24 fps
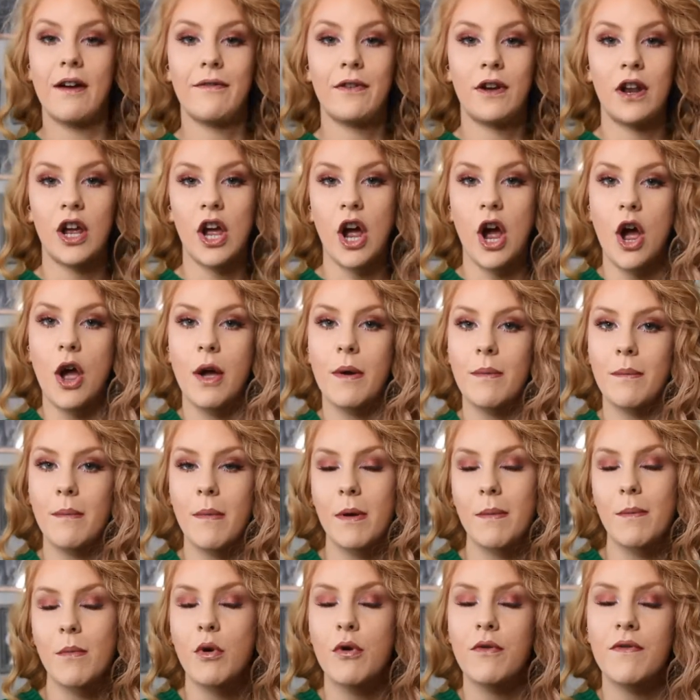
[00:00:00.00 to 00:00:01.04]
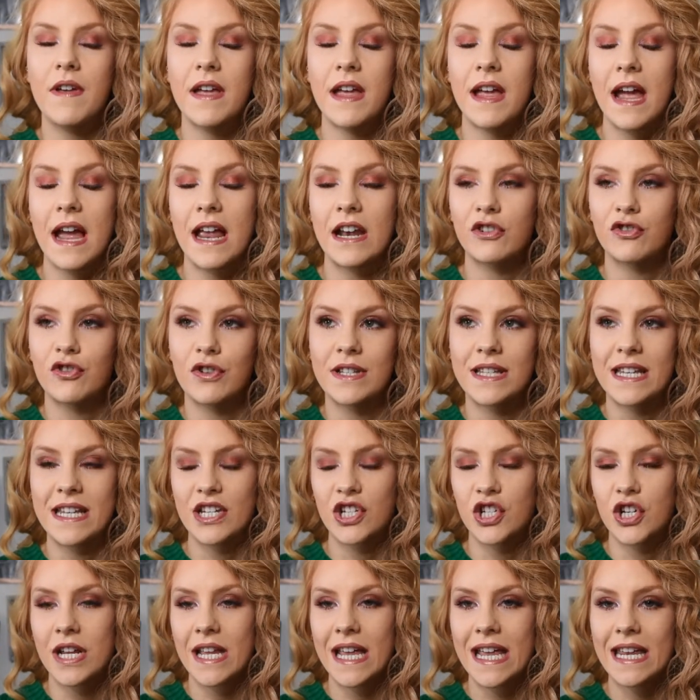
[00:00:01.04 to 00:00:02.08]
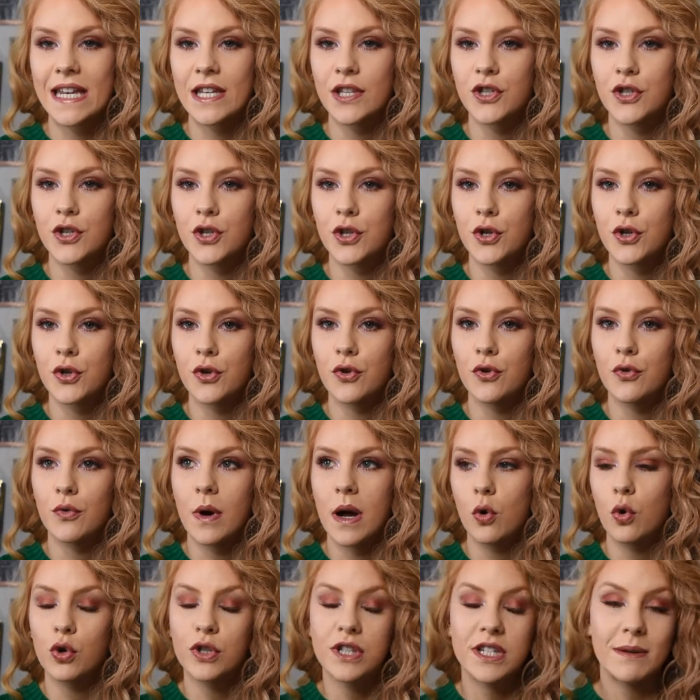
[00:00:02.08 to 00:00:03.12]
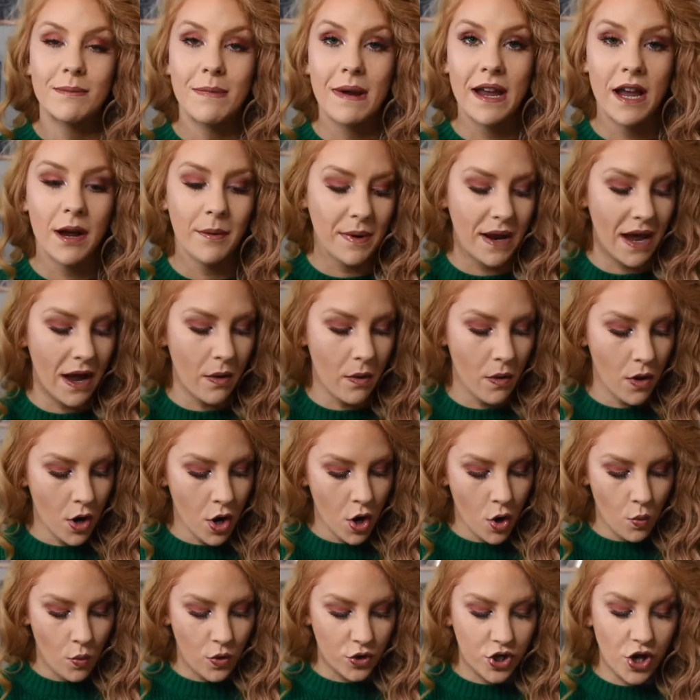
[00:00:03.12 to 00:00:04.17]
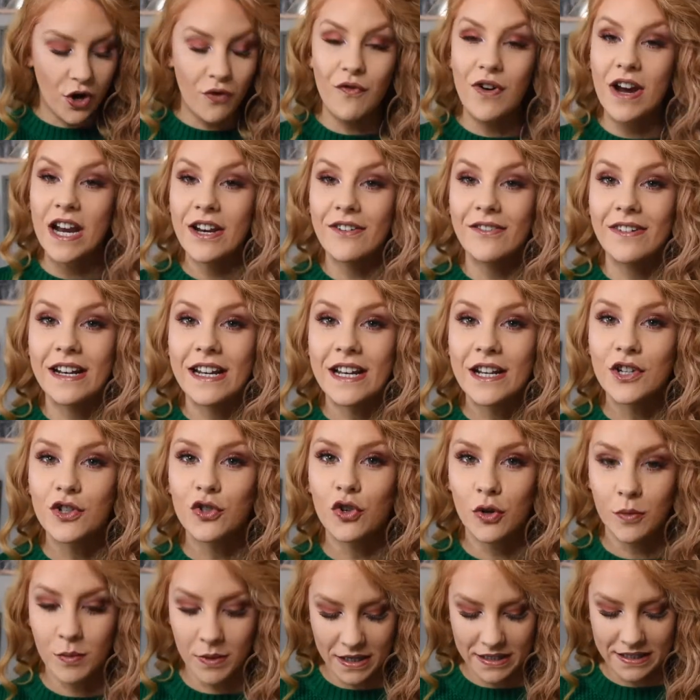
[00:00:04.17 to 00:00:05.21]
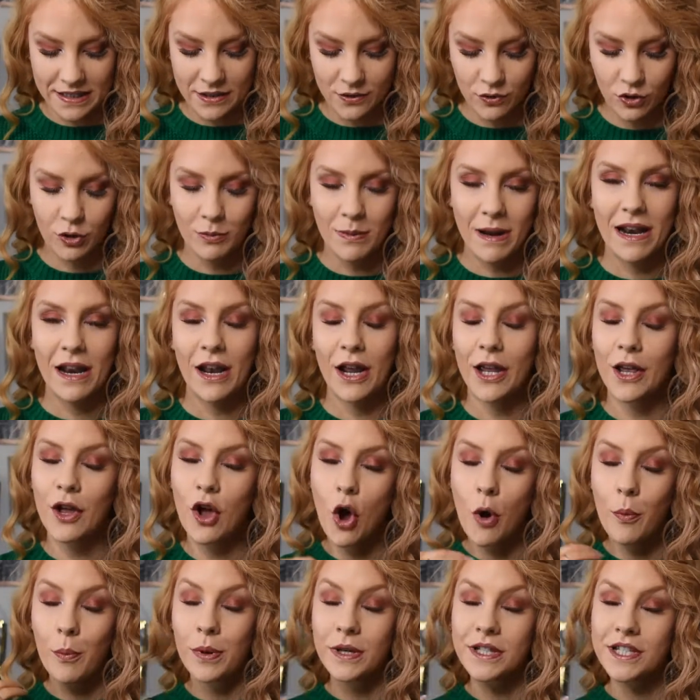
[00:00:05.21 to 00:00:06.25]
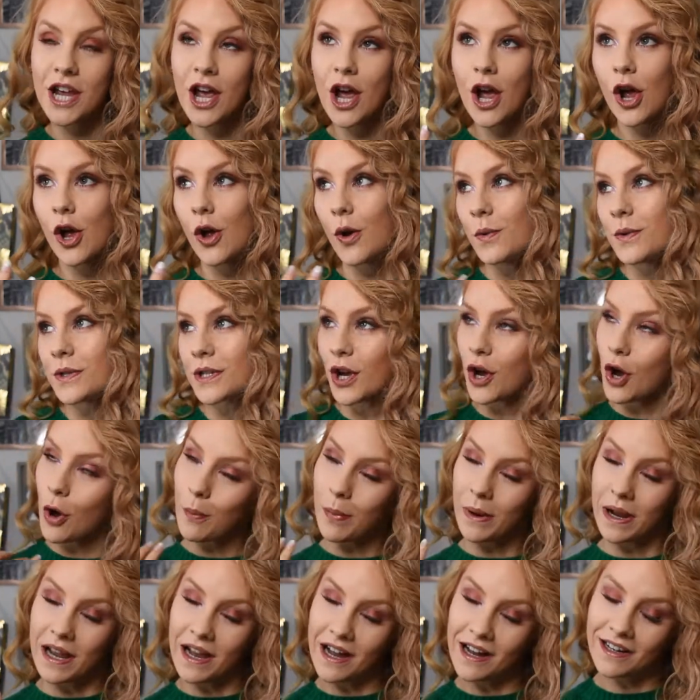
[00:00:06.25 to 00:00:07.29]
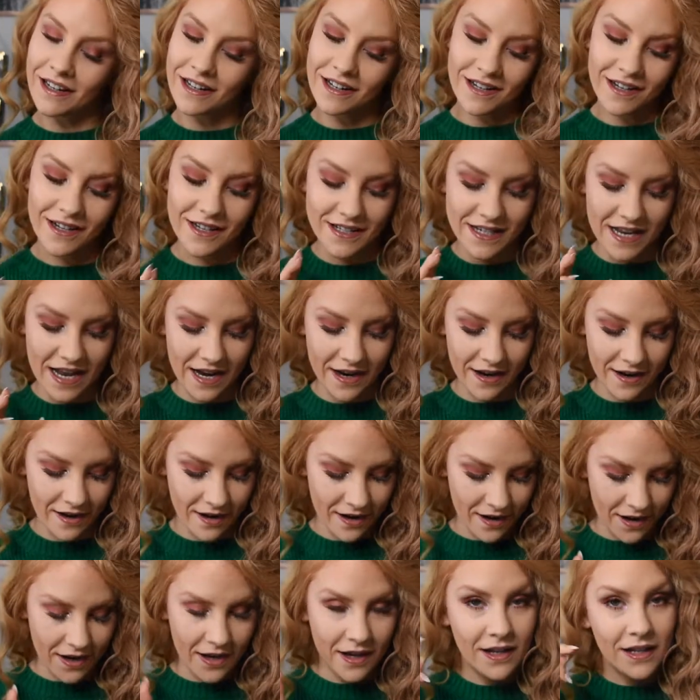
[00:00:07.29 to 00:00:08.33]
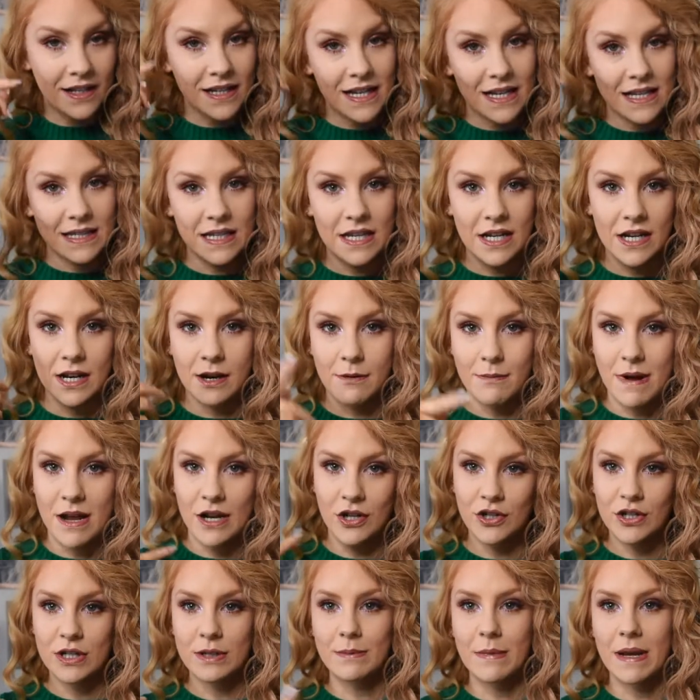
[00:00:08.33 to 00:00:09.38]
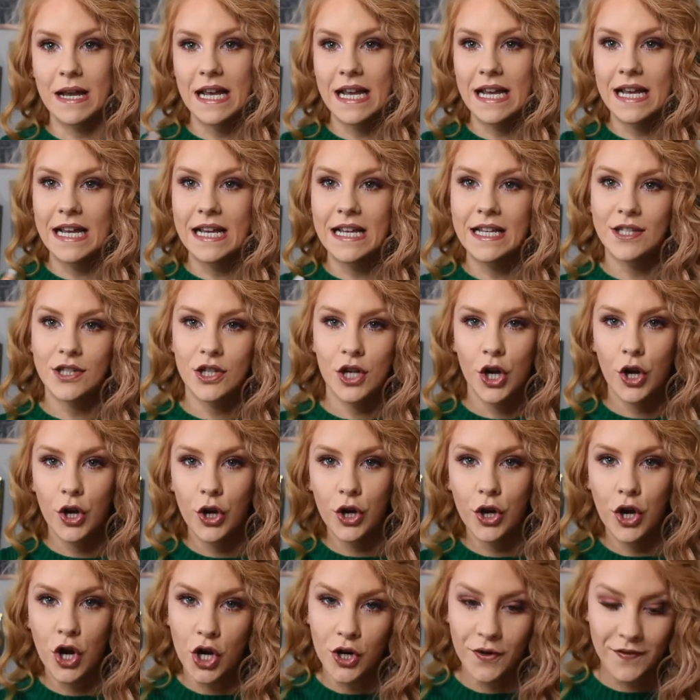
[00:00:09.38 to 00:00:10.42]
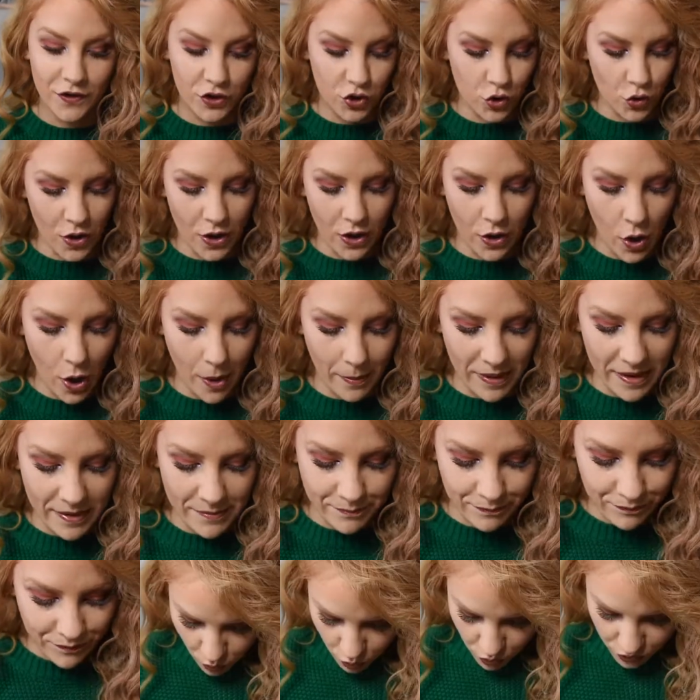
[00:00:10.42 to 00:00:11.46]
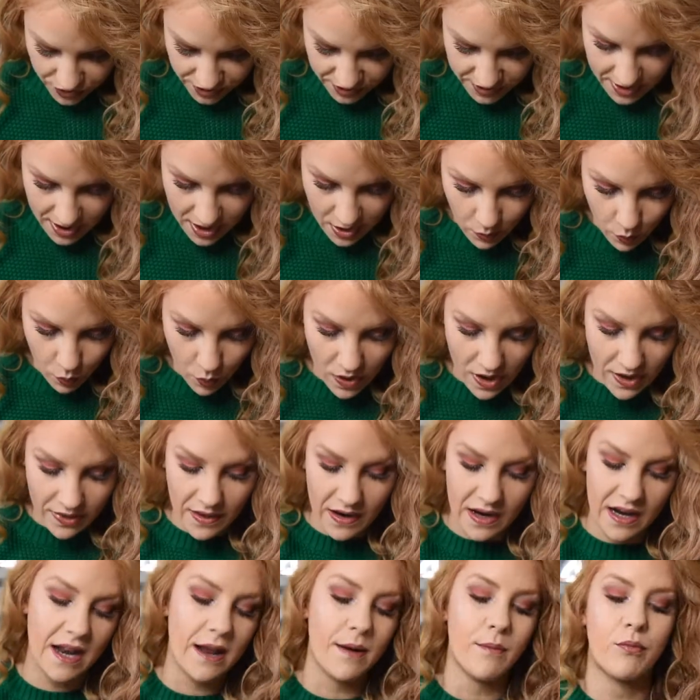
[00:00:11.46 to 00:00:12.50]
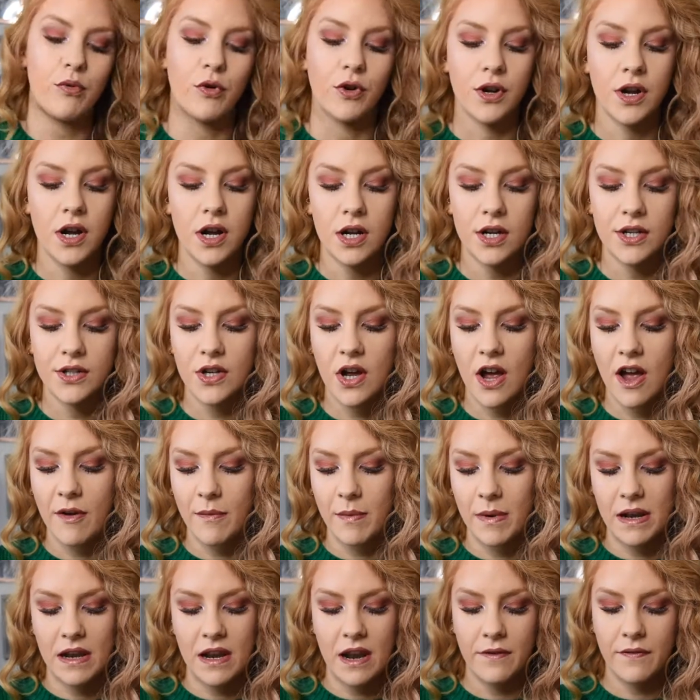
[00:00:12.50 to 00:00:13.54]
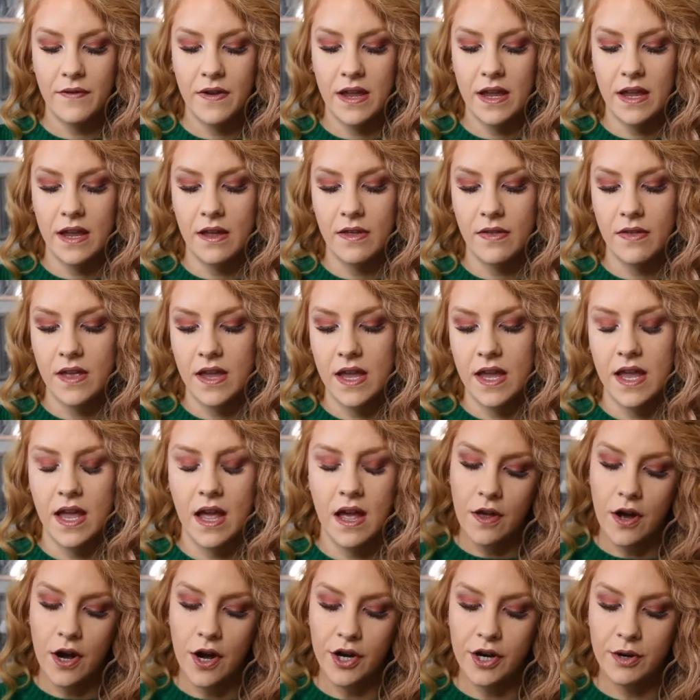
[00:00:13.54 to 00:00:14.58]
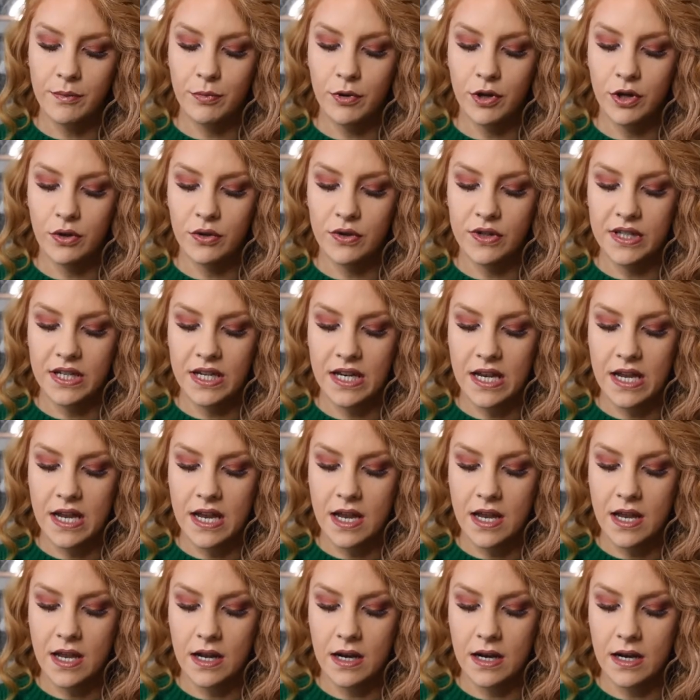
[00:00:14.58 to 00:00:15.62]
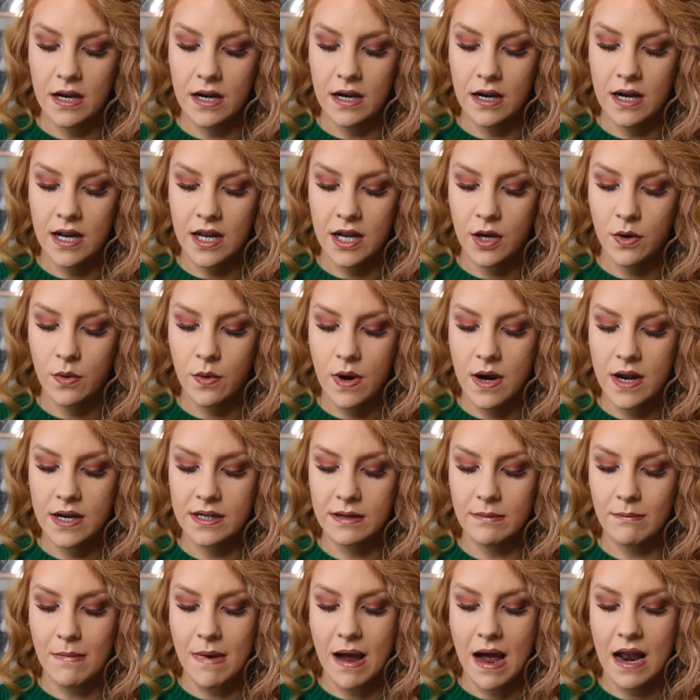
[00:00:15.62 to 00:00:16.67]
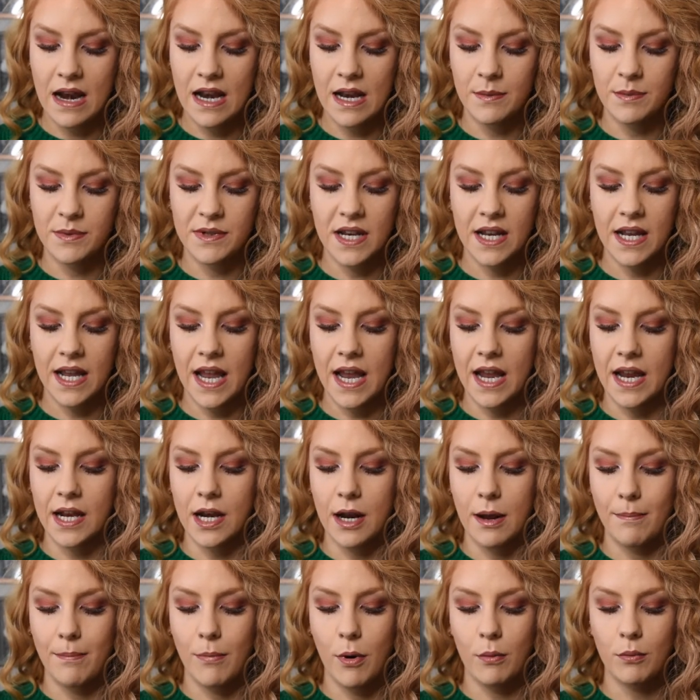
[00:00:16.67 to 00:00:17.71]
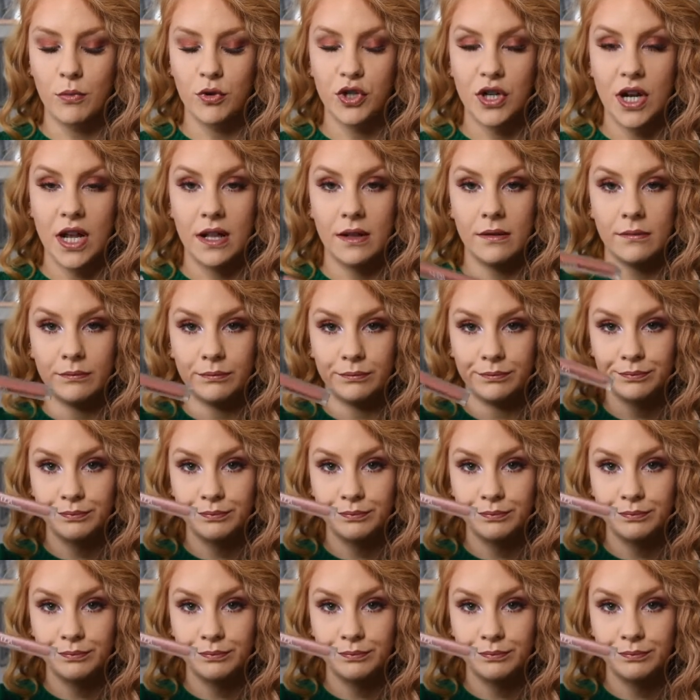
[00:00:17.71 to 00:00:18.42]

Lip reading: I feel like I'm moving and transitioning into autumn makeup now, which I really, really enjoy because it's all about like copper tones and copper colours and it kind of matches my hair, so I kind of enjoy it quite a bit. We'll start with lip products. I've been loving the Huda Beauty Liquid Matte Lipstick in Bombshell.